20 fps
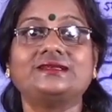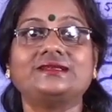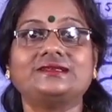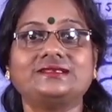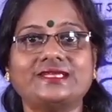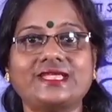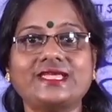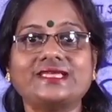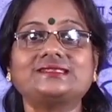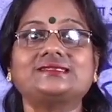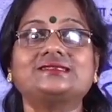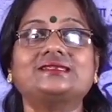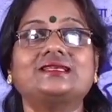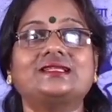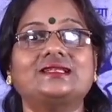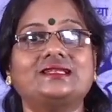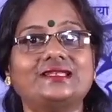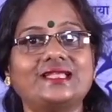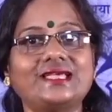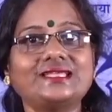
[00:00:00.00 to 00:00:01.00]
takes
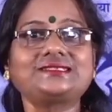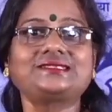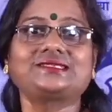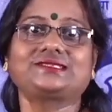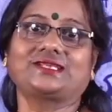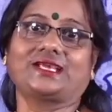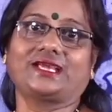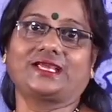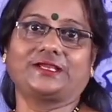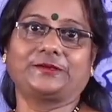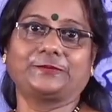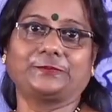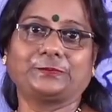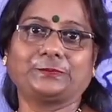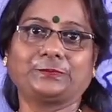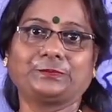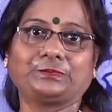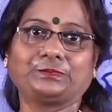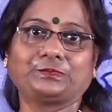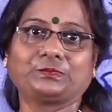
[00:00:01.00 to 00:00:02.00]
less time
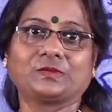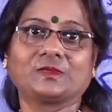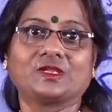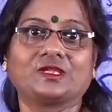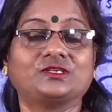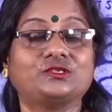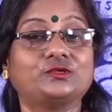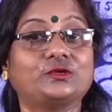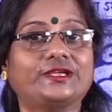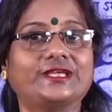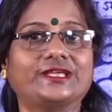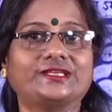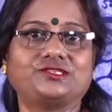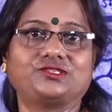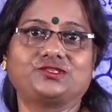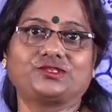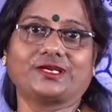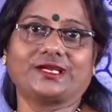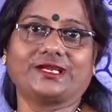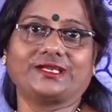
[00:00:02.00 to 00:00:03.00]
to get
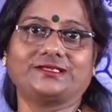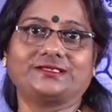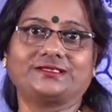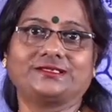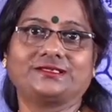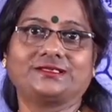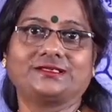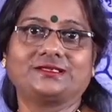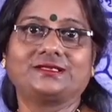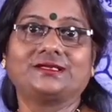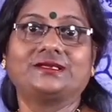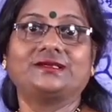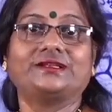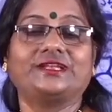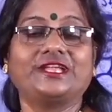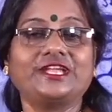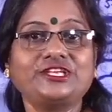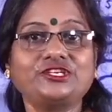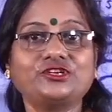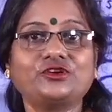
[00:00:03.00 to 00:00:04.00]
dried.
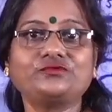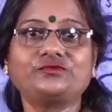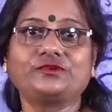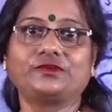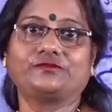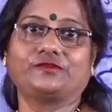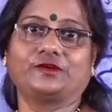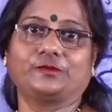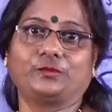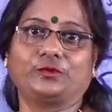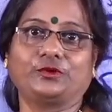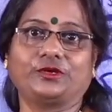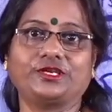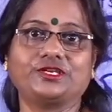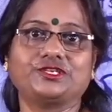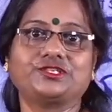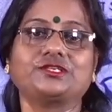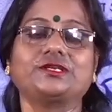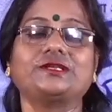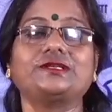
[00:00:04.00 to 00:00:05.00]
Rate of
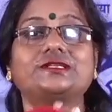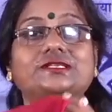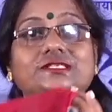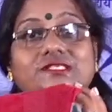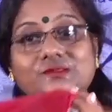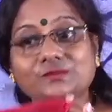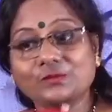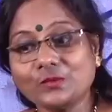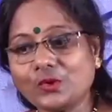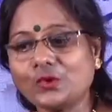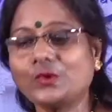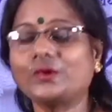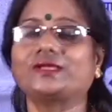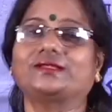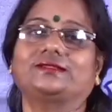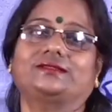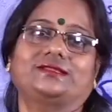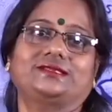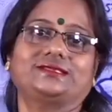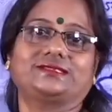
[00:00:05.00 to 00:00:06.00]
evaporation is more
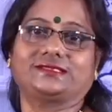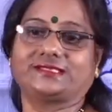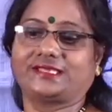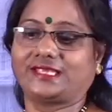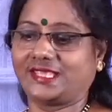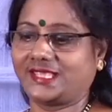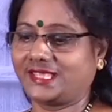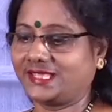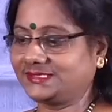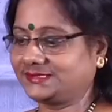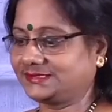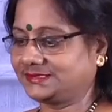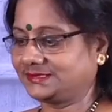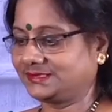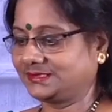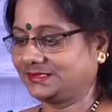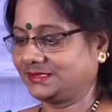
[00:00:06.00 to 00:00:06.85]
in this case